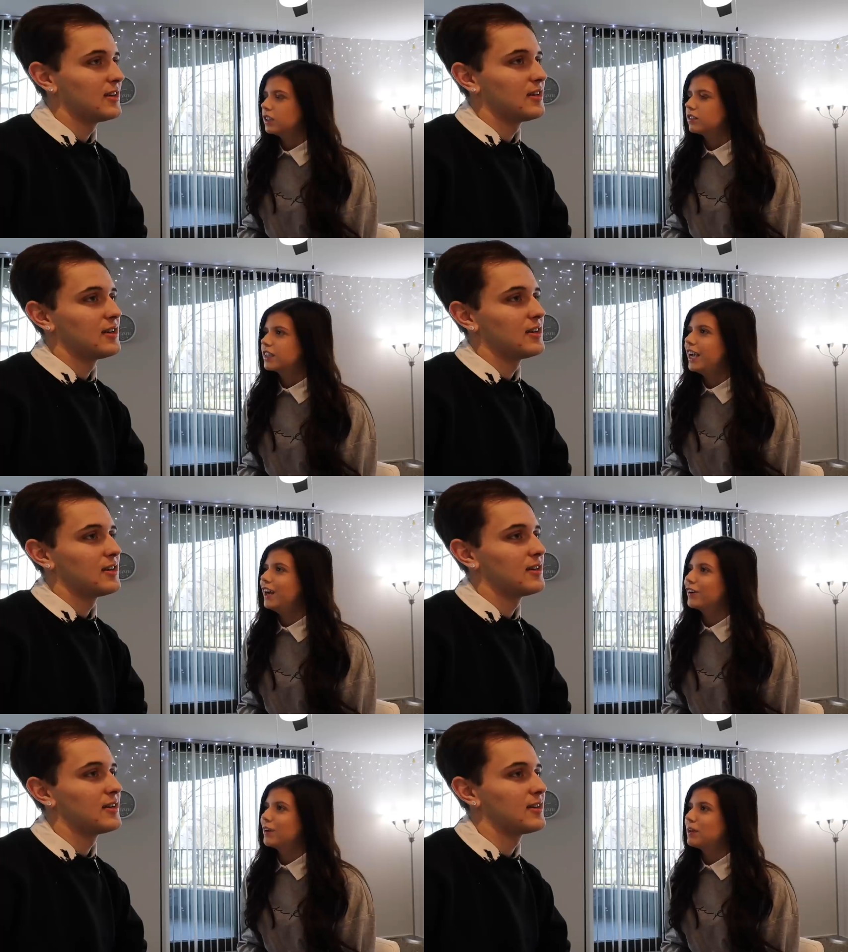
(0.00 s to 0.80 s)
Speaker 1: You're
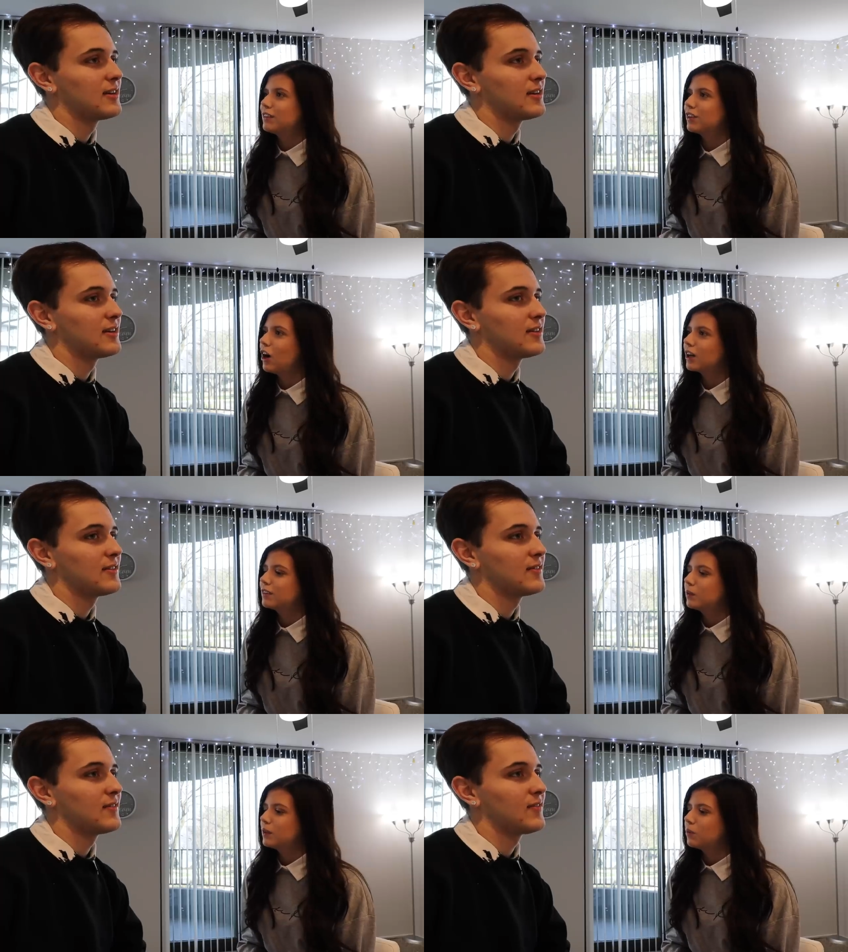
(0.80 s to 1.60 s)
scaring me. Talk
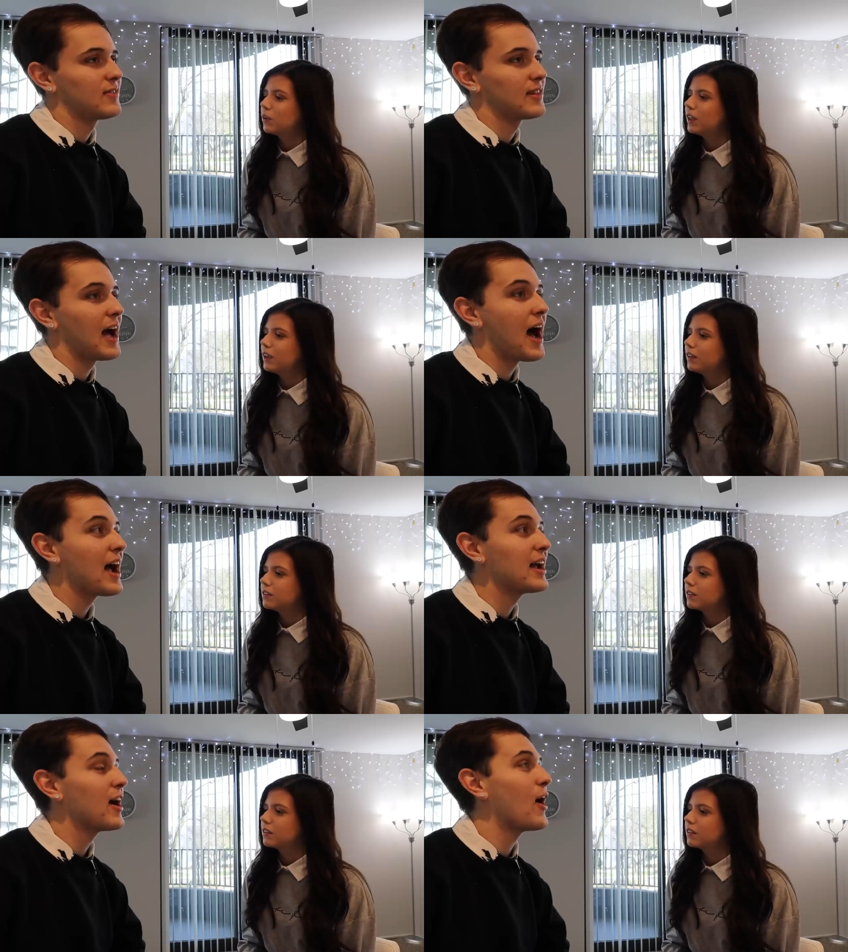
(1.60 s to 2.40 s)
to me, please.
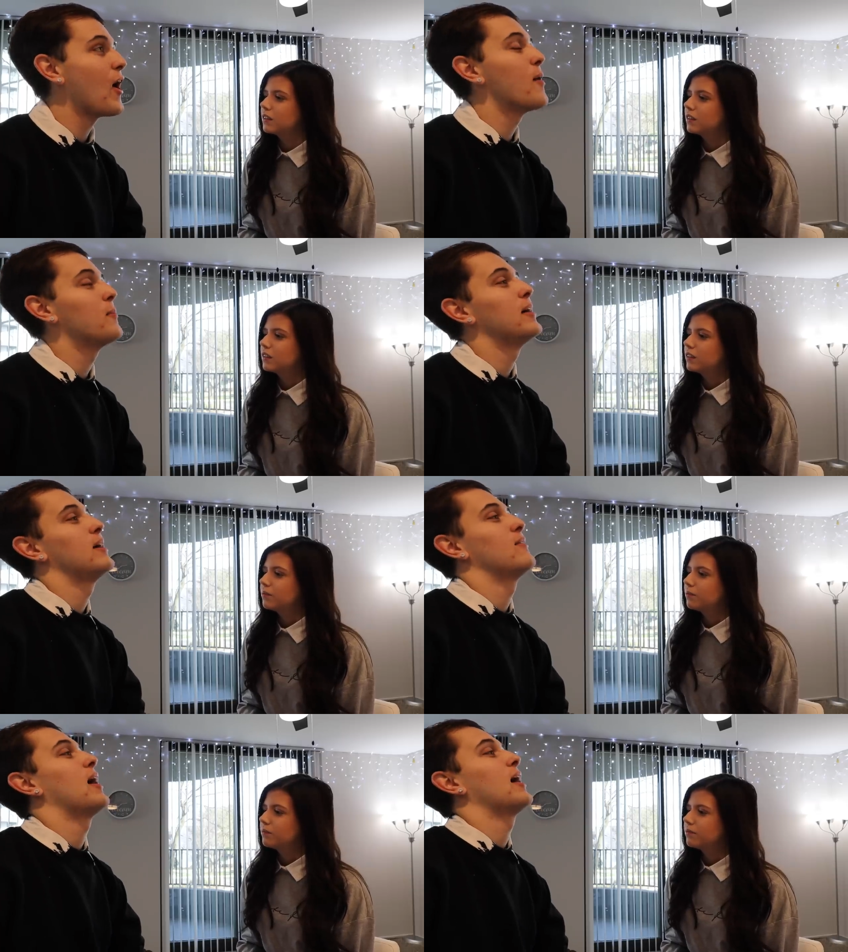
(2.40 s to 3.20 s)
Speaker 2: I
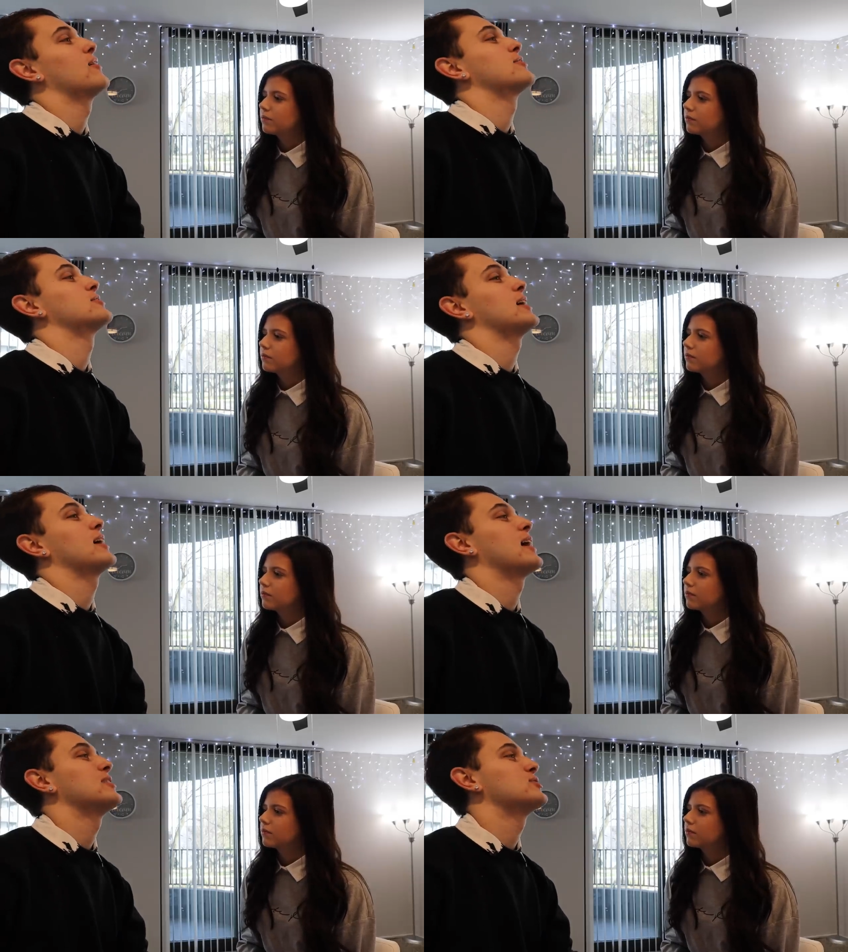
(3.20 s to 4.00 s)
babe, I
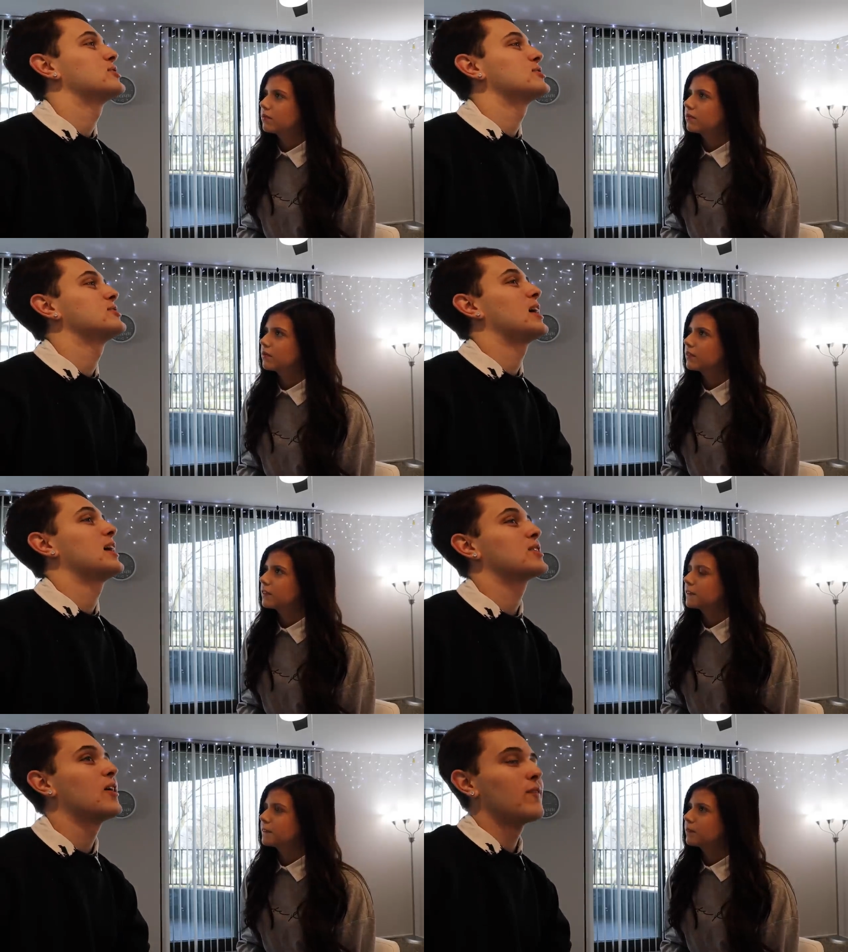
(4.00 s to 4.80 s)
understand. I just this is
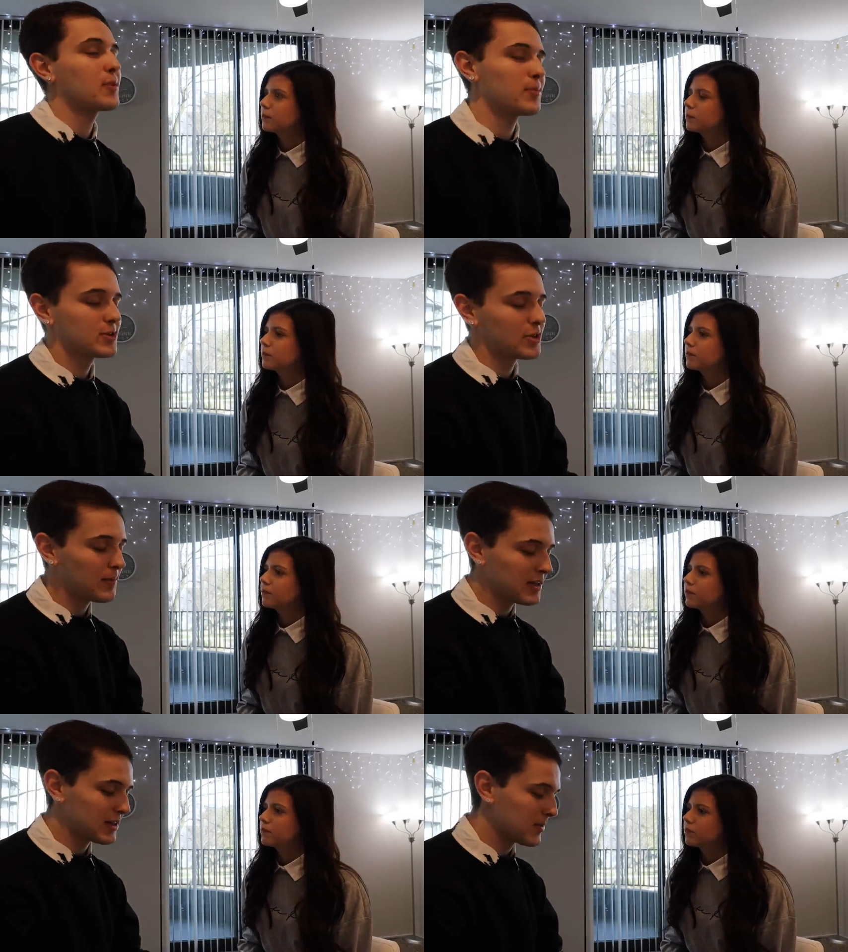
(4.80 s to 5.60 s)
not a comfortable
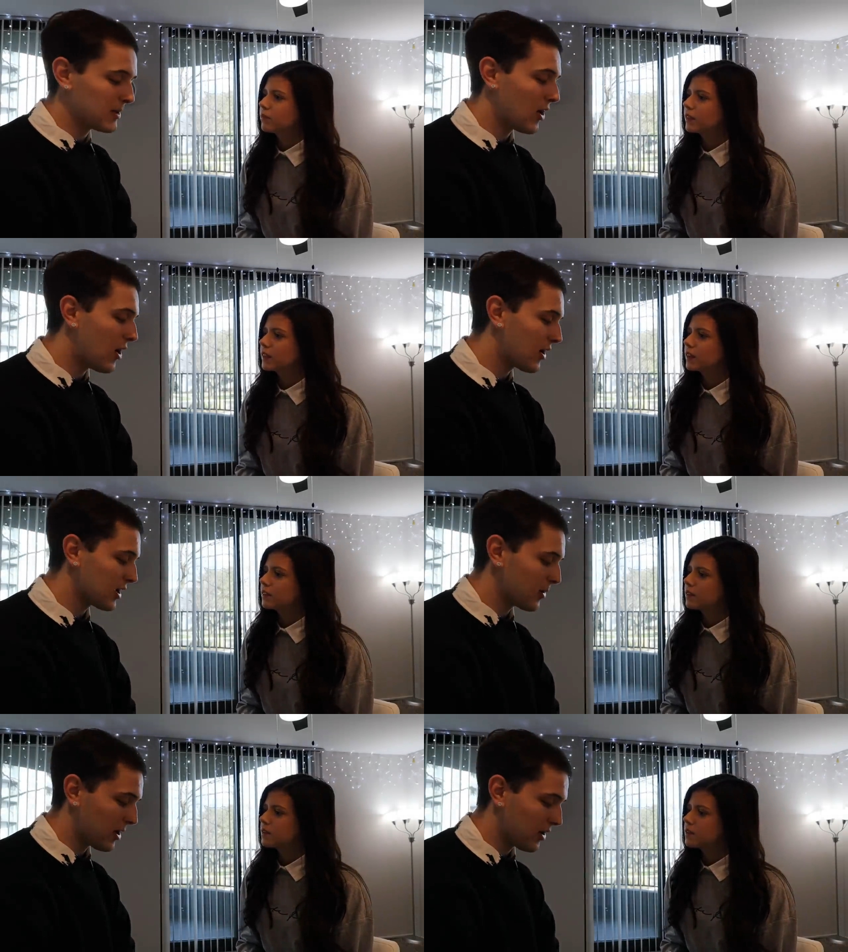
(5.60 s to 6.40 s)
subject to be
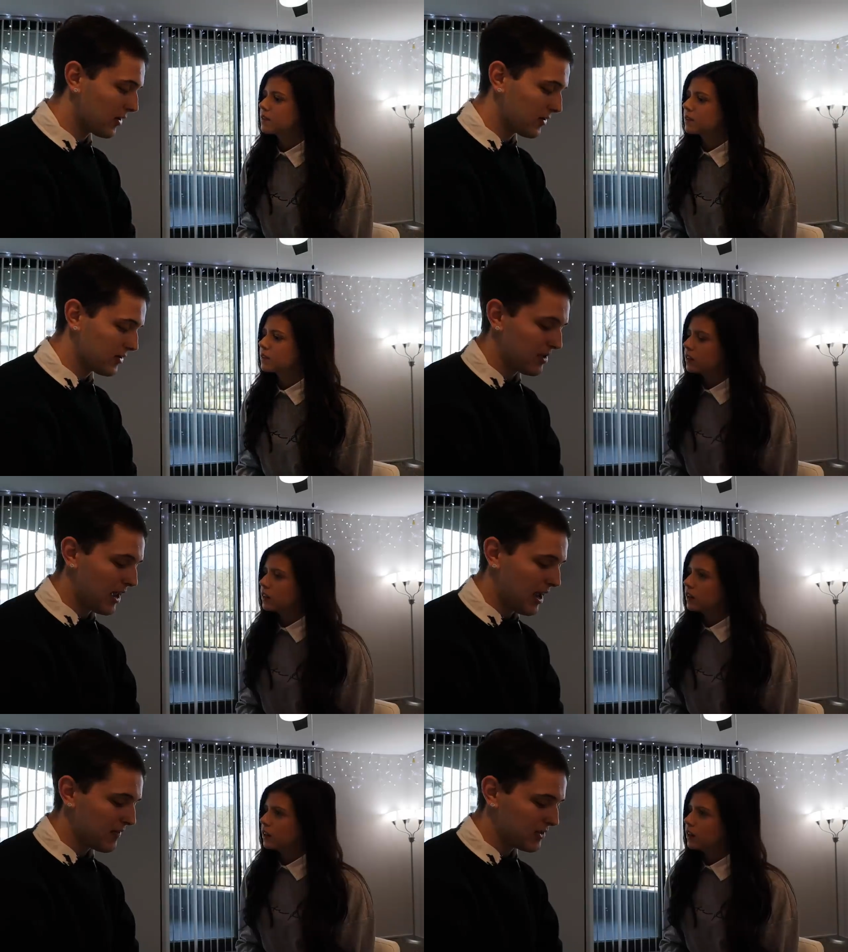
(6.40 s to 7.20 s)
talking about, but
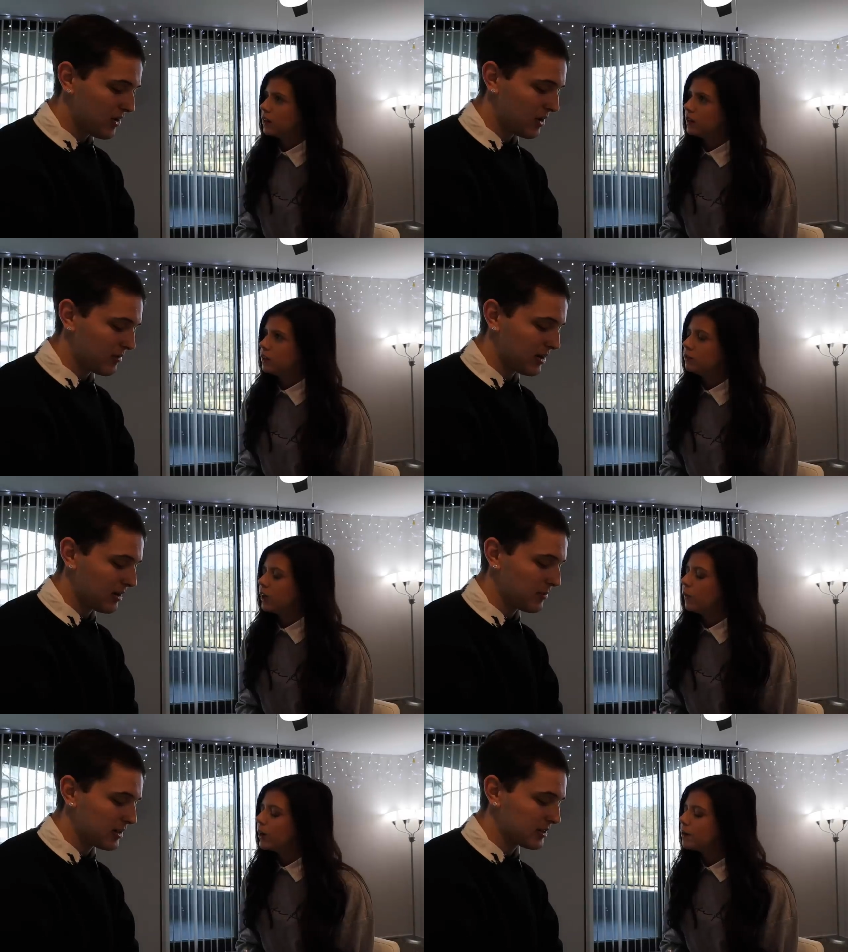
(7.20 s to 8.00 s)
I have to talk you about it